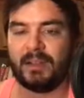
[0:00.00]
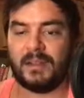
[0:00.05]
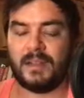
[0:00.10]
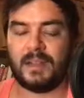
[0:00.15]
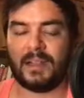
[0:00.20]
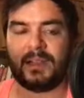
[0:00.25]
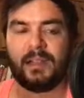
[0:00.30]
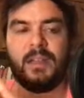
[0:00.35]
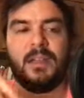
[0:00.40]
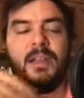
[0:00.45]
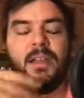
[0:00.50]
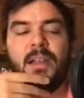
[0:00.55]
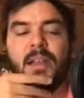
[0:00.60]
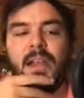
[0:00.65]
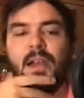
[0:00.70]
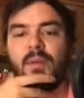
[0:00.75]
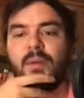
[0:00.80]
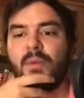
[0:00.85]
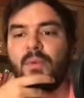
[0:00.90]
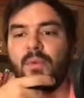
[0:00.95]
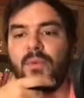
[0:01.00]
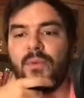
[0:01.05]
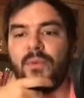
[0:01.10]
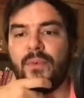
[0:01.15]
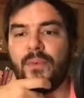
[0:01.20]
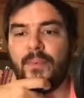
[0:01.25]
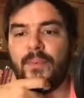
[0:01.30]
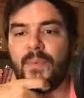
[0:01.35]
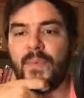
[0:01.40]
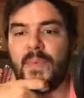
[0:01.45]
like I remove
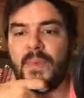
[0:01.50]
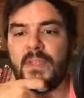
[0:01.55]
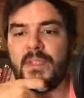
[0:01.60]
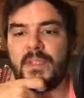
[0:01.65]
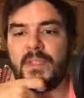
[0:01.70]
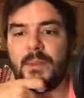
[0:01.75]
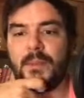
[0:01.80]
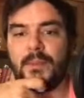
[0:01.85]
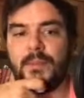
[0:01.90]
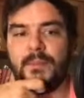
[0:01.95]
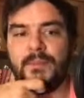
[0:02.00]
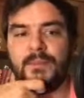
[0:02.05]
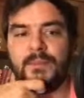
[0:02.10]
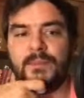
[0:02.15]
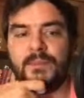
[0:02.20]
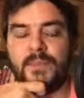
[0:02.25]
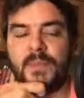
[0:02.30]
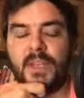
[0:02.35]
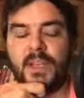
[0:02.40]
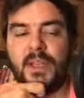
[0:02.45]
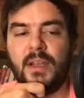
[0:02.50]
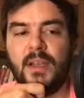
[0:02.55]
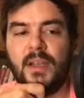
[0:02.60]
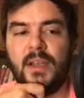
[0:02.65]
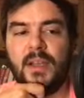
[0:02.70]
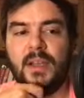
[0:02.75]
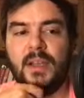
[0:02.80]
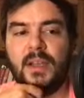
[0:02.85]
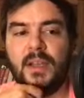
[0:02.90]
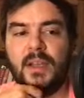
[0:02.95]
some
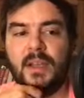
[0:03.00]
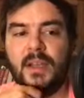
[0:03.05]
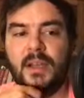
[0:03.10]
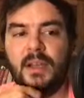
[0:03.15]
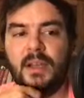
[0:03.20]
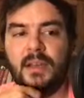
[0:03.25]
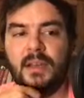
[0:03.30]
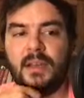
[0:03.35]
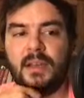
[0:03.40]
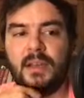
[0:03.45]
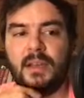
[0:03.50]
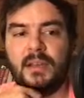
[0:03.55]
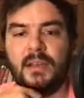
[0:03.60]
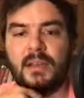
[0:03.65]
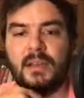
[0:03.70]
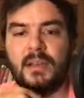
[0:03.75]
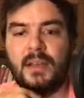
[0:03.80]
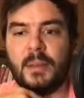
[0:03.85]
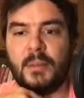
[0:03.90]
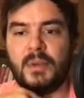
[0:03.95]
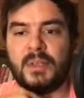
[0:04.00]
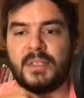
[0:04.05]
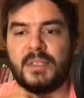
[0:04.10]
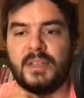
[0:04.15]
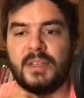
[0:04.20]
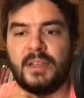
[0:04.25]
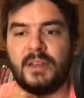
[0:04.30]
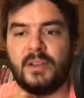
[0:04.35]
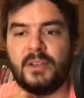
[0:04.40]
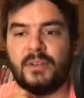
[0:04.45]
uh, numbers that
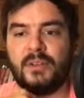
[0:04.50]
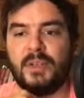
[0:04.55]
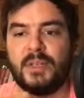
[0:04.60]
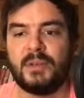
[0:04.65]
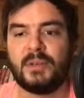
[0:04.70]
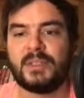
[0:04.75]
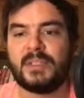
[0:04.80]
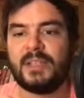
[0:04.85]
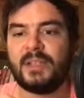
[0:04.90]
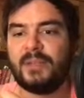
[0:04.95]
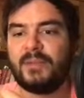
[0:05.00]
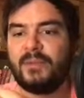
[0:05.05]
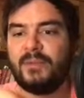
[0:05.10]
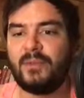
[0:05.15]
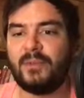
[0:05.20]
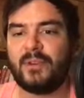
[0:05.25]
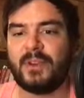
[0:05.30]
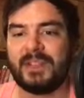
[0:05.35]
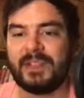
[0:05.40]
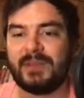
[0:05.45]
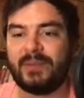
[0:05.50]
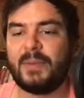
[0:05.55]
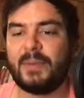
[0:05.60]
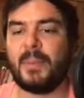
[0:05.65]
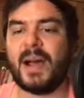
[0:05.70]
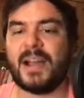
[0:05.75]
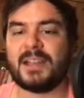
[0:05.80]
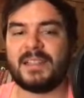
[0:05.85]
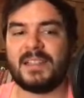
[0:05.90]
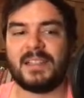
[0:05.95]
are not so interesting for this
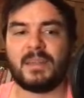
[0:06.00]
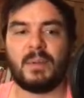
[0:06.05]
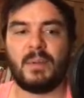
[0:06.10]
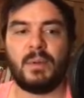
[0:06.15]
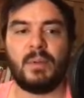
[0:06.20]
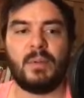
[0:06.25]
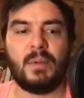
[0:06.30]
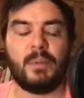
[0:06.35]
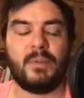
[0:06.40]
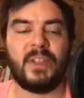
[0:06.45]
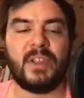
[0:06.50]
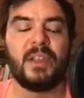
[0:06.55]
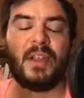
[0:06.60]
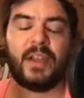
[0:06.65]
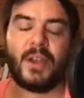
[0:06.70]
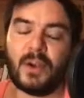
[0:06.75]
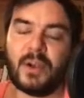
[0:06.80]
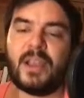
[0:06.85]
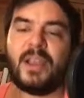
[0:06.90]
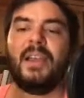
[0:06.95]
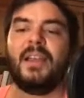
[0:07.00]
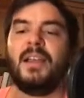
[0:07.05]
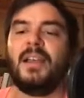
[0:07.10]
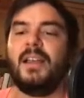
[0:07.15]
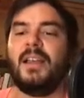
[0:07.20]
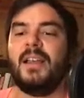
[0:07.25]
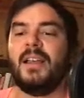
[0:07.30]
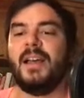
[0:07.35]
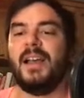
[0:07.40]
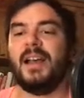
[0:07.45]
Fermat's problem thing. Okay,
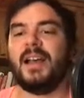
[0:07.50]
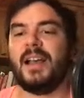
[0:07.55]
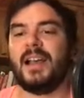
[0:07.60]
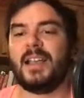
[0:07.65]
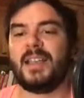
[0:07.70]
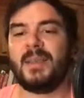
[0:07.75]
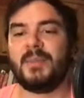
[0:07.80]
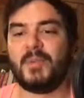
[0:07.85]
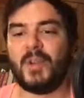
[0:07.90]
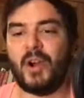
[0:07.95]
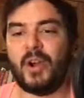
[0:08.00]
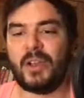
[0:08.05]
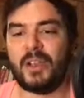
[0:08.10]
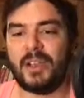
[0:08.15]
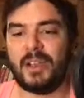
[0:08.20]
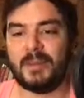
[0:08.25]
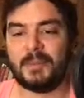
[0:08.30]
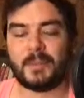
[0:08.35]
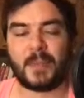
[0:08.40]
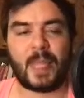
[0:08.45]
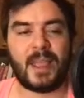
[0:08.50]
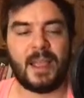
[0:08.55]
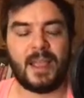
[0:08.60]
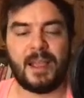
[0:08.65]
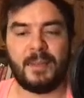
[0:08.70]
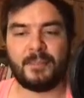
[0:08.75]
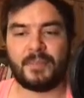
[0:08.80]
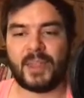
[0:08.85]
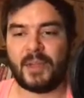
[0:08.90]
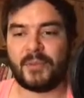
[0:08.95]
uh, I keep talking.
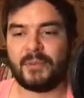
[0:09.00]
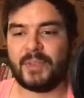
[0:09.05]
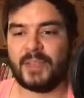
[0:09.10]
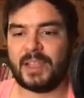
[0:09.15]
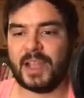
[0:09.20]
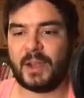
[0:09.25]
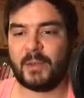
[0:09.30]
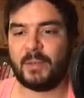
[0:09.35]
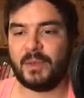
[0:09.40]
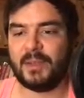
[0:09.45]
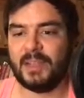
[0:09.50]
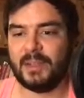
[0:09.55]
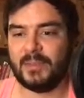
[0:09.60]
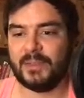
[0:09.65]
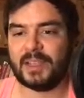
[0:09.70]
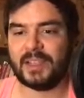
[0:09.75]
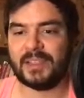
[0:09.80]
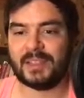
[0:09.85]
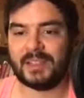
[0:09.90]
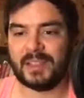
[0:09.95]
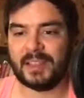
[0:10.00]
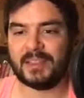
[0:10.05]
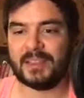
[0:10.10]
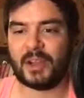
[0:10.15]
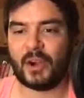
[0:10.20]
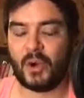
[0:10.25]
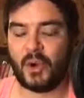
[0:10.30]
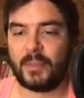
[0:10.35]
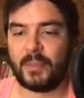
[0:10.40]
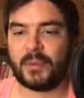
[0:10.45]
Um, I think I will leave it at that. I
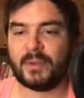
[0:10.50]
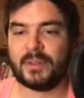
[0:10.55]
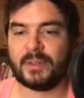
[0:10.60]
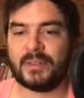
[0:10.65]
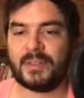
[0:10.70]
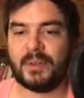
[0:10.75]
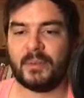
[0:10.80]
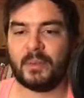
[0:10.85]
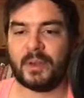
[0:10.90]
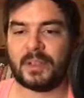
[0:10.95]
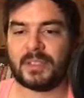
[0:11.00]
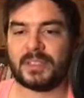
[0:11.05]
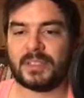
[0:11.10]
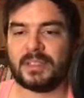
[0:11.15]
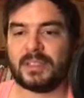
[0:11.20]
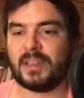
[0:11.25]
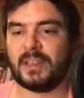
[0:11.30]
hope that was